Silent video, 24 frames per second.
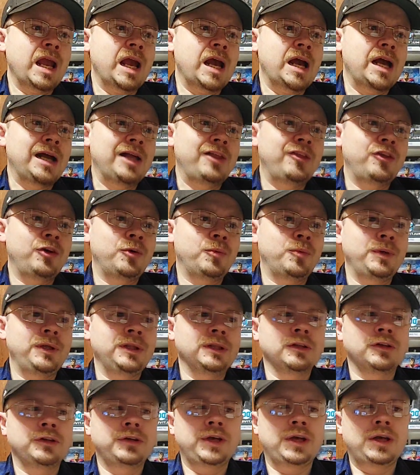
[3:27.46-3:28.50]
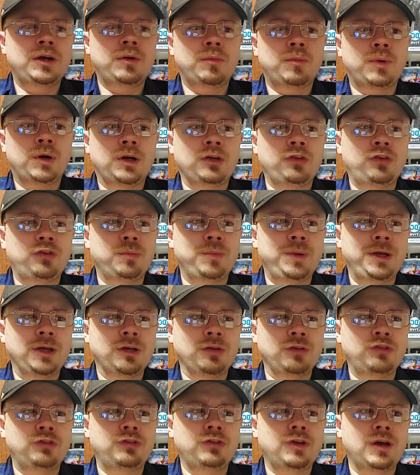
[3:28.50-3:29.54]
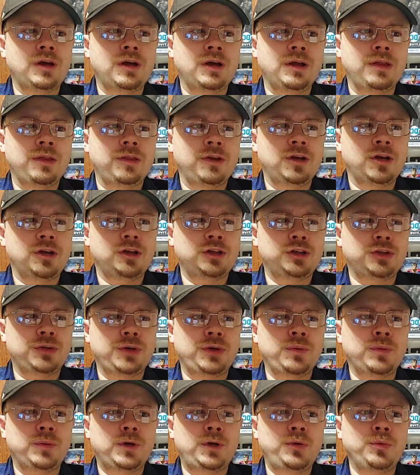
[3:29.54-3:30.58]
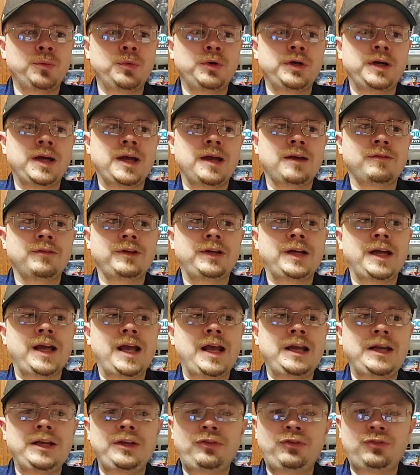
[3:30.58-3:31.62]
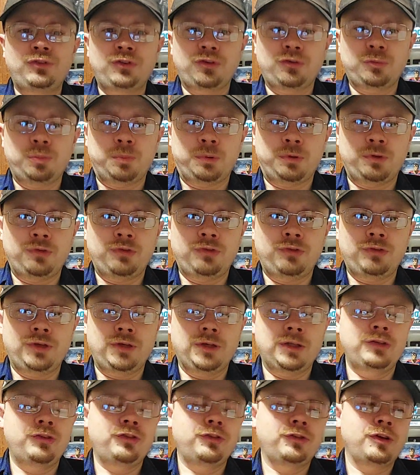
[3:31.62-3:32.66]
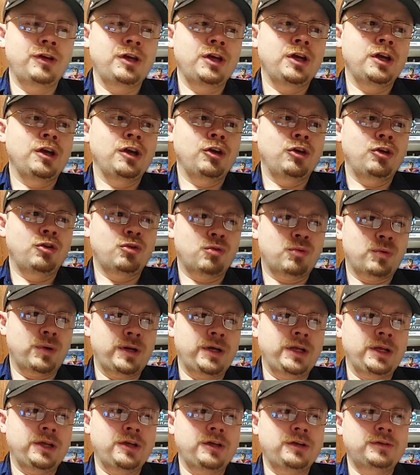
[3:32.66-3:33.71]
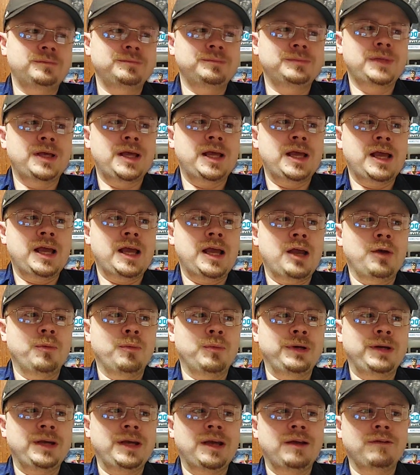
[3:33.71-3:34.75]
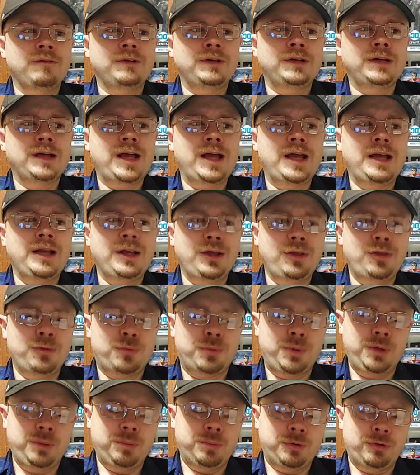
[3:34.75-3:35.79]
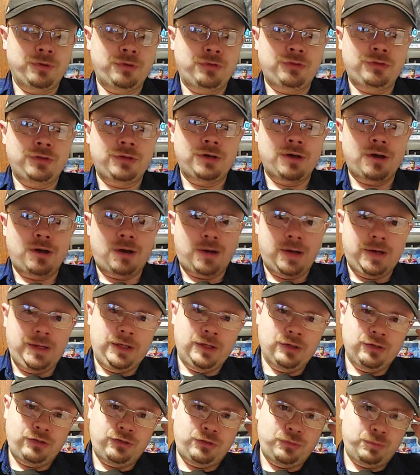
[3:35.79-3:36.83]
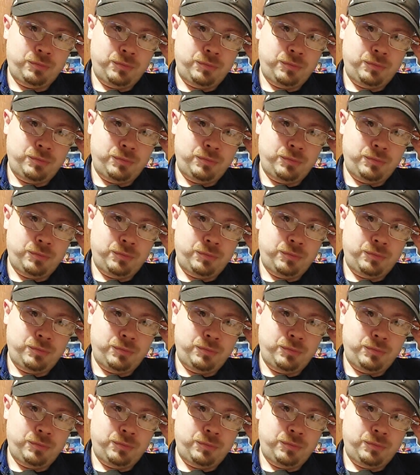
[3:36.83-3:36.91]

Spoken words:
Then we look at Rotten Tomatoes. The Conjuring 1 would have an 86% critic and would have an 83% audience.